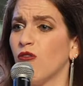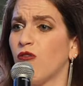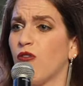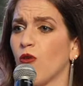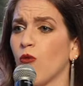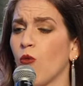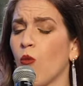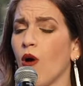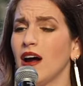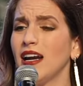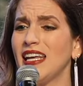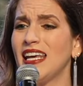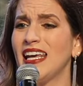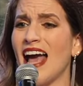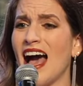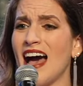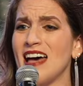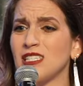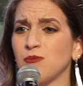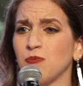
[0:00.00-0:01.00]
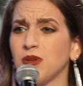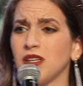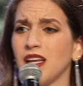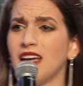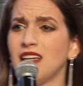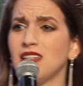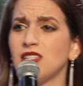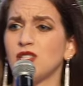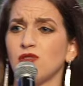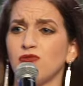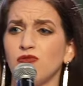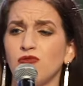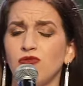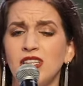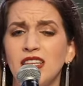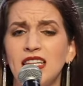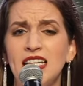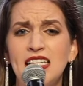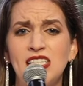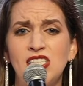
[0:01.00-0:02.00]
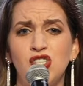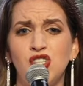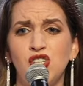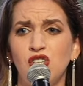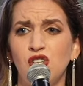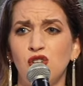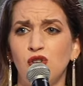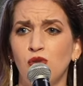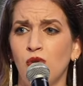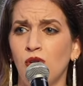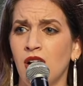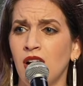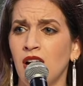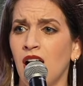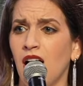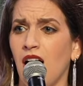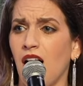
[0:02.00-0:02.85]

for what he has planned to release to you